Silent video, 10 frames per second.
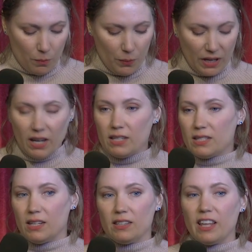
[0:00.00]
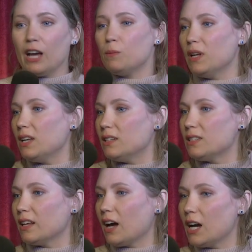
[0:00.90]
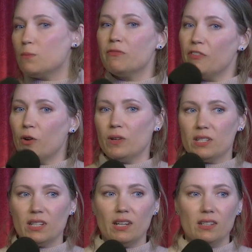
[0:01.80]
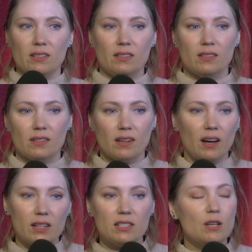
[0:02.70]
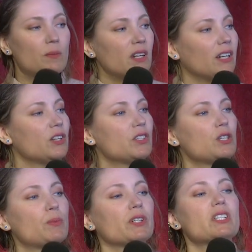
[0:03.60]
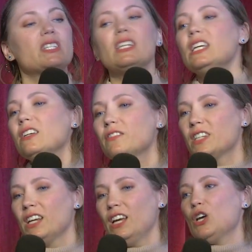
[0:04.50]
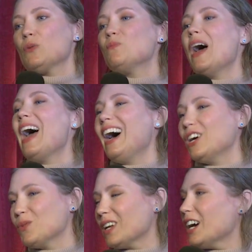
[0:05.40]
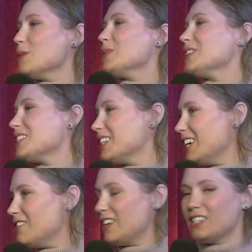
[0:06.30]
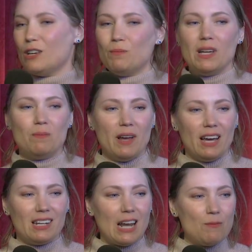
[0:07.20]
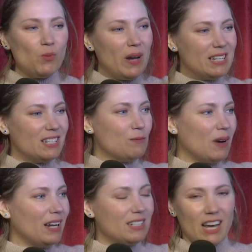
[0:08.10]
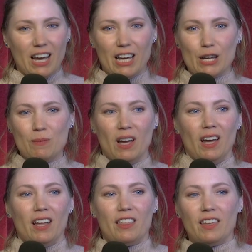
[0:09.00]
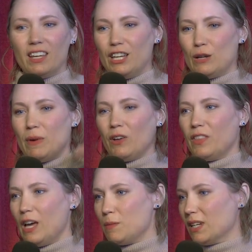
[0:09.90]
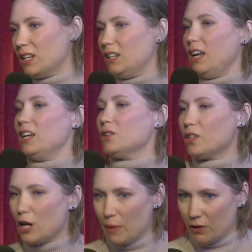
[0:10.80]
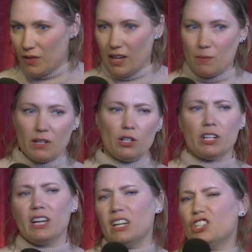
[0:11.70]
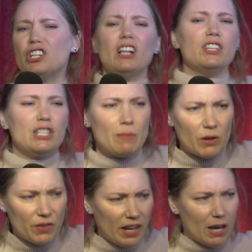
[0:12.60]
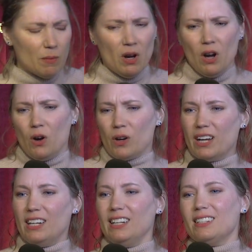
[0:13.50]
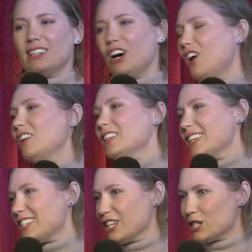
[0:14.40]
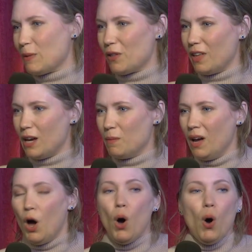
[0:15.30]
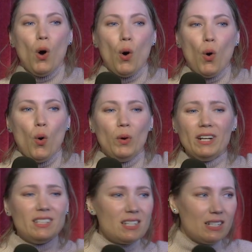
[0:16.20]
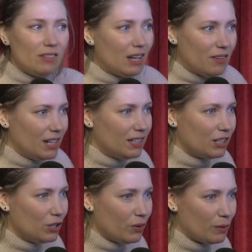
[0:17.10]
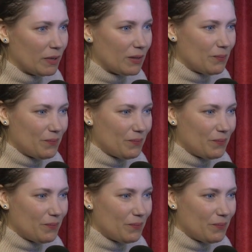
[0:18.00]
Because that means that I'm focusing on somebody else's perceived bad, what I perceive as them being bad, and I'm wasting my time thinking about them and getting angry about them or getting jealous about them or getting all of these things about them when it doesn't even have anything to do with me.